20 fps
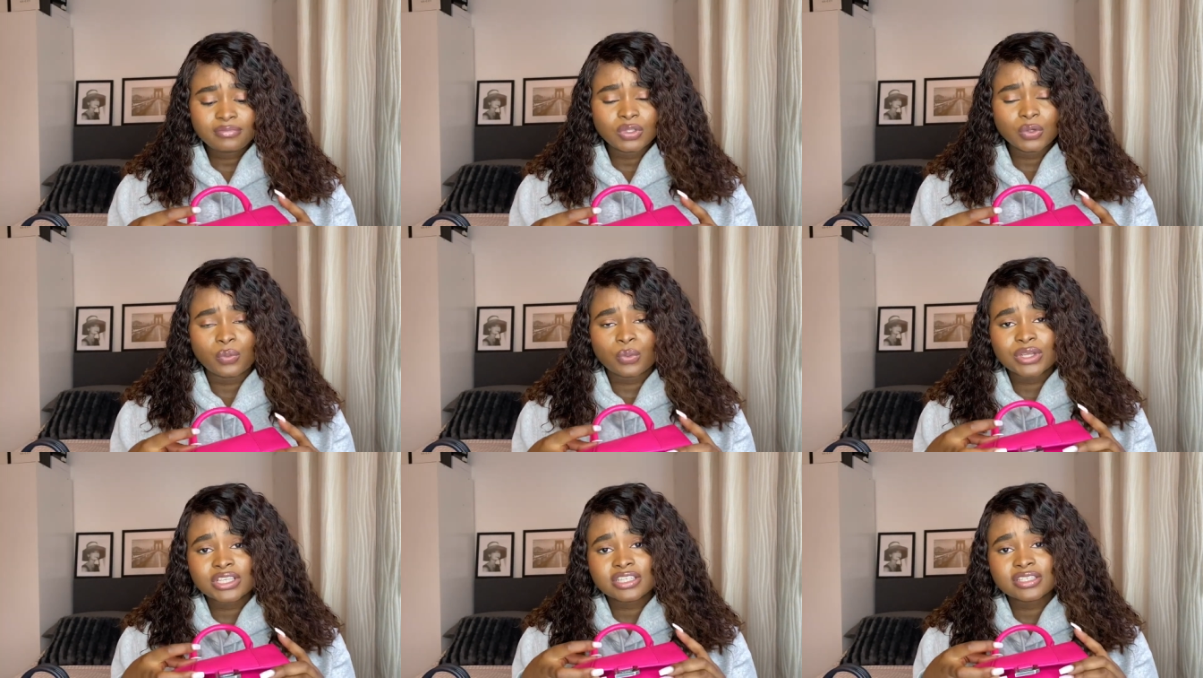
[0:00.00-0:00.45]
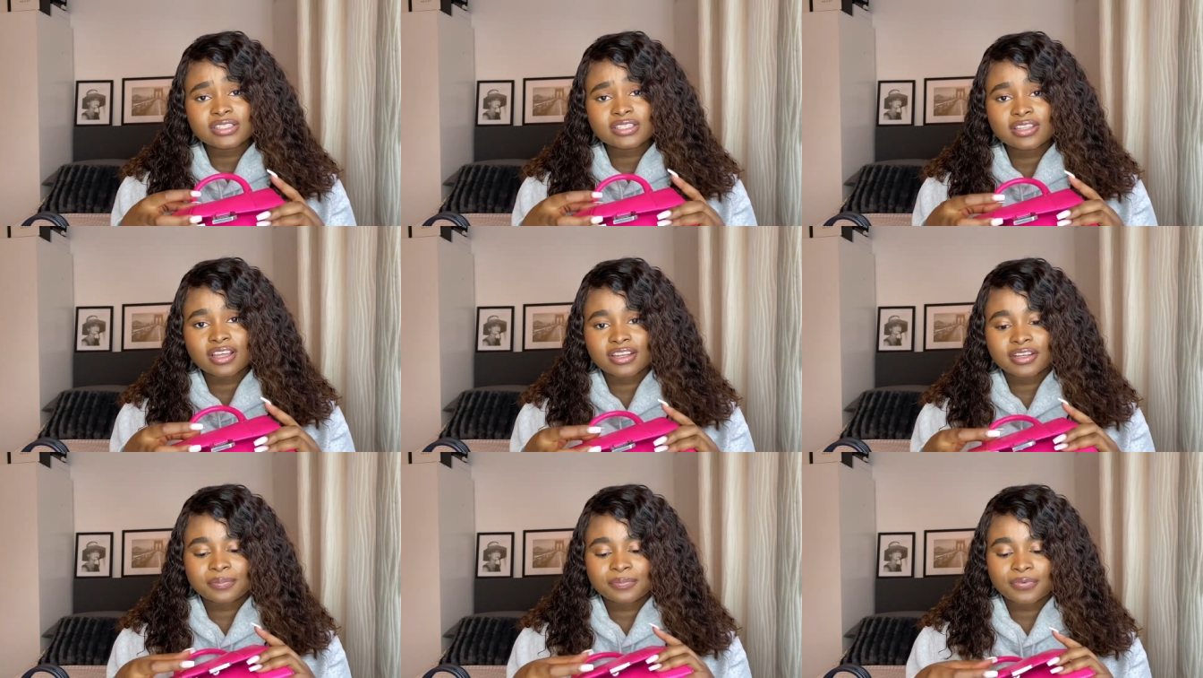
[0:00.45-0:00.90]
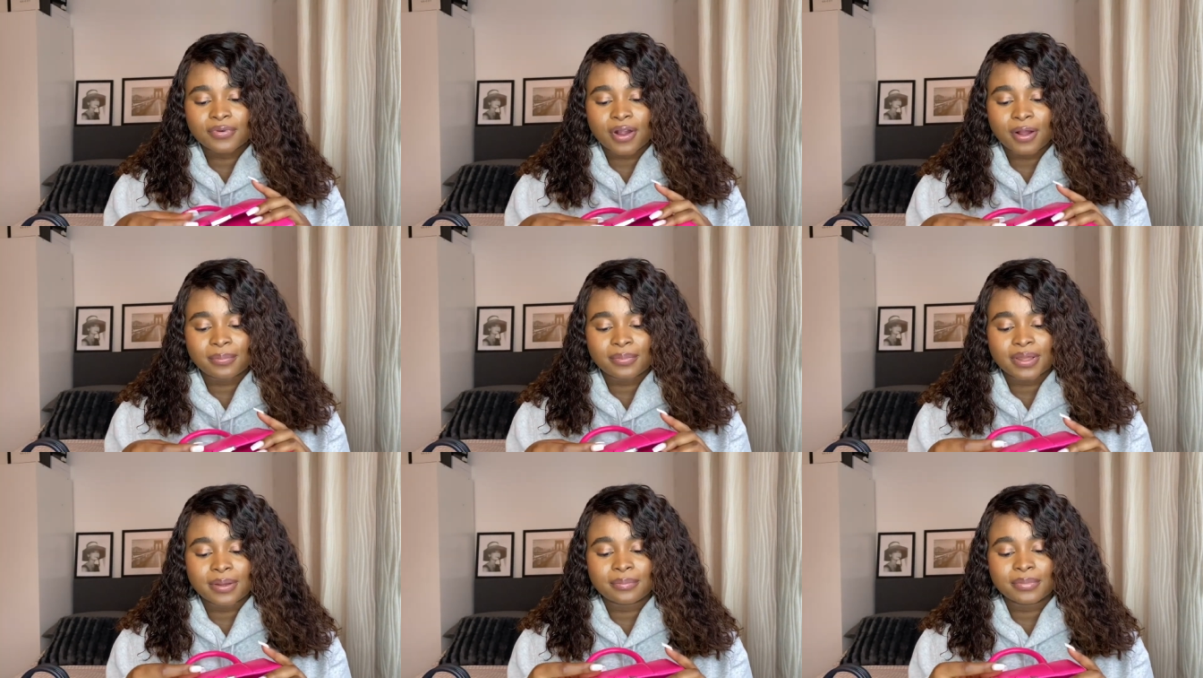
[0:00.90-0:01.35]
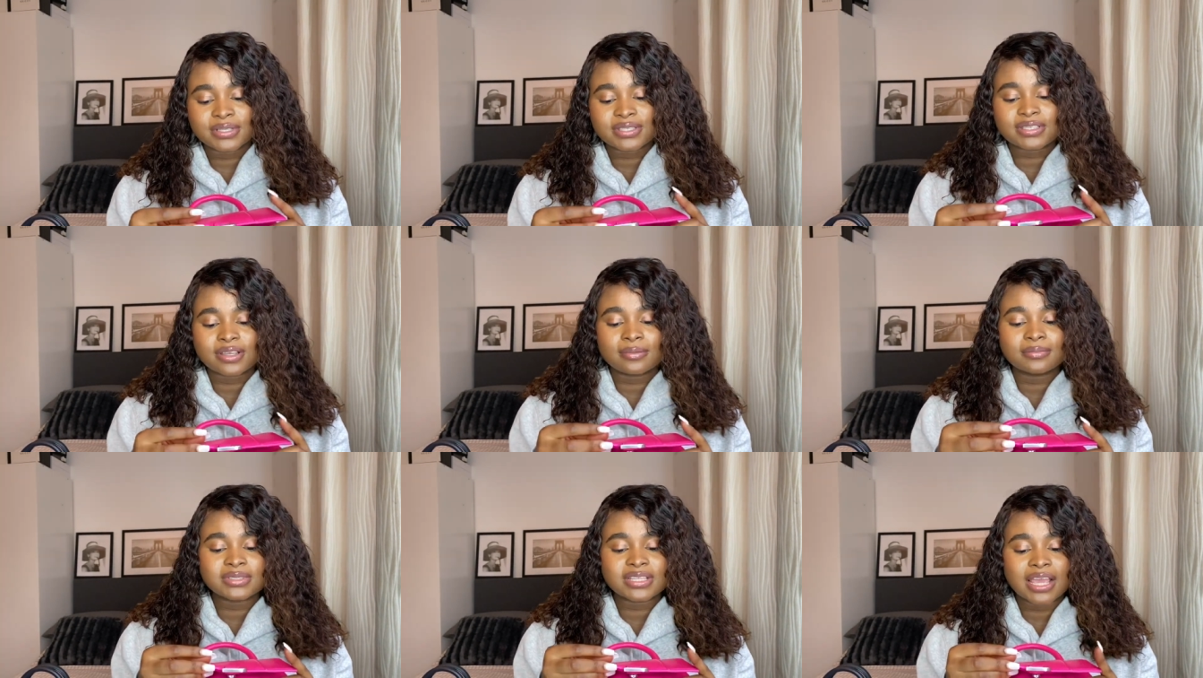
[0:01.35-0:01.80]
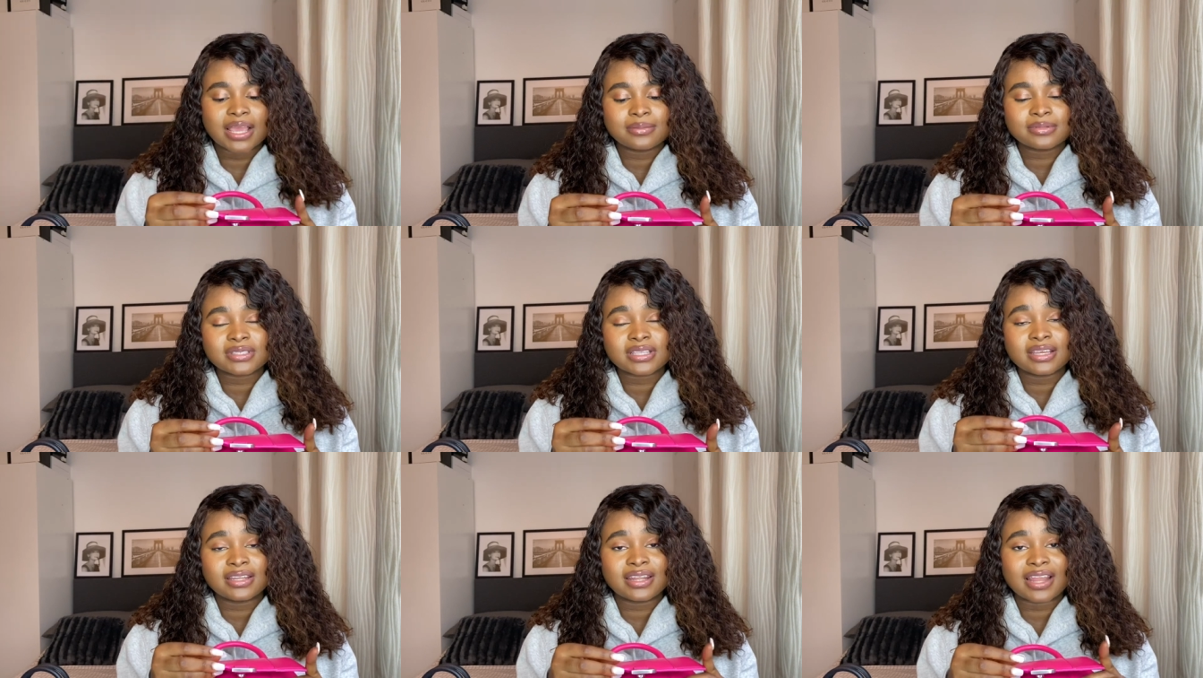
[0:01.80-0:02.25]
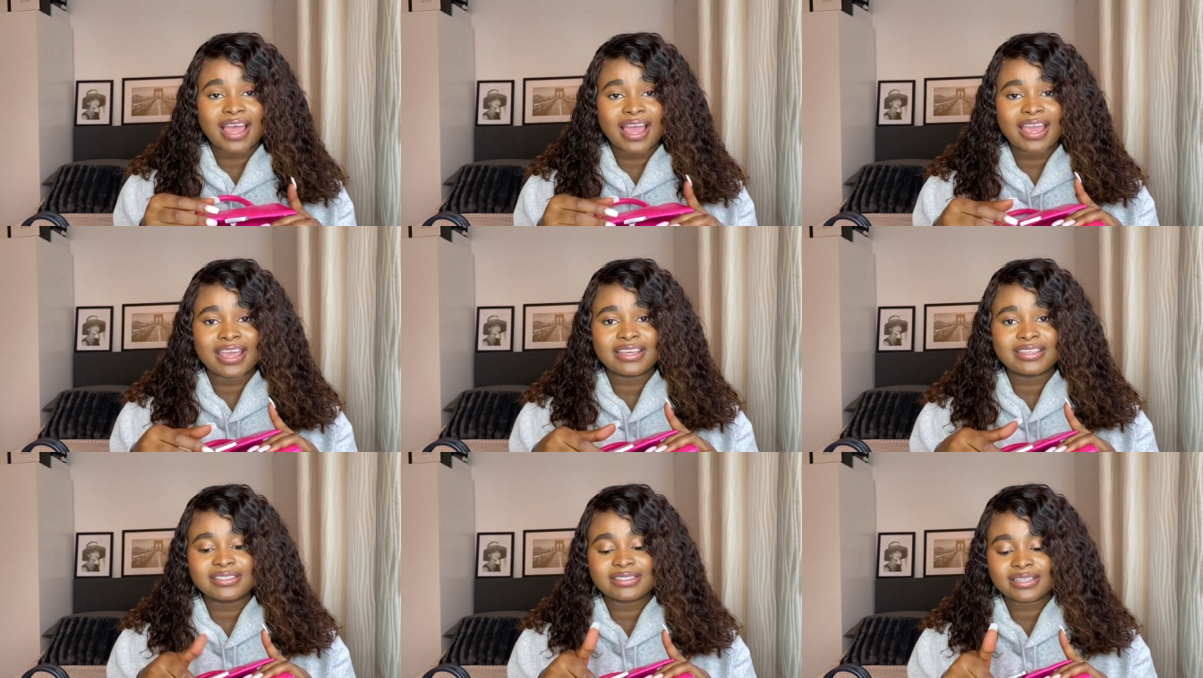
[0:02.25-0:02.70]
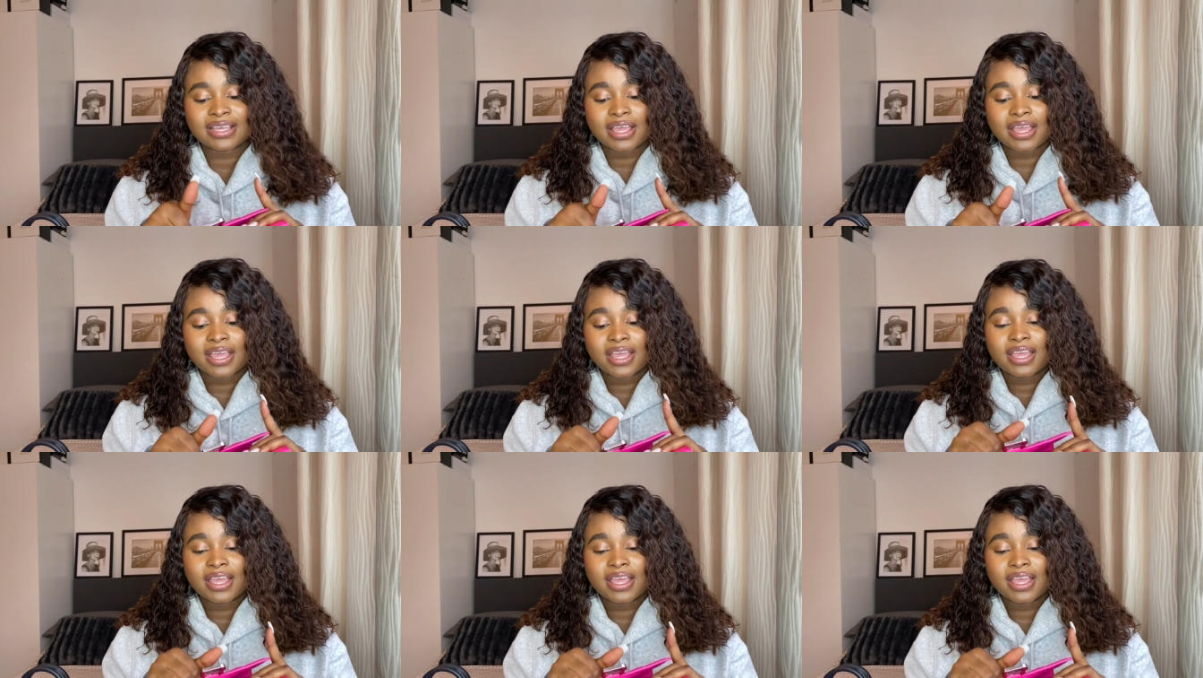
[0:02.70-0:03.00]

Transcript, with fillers: which is not a problem but sometimes a nice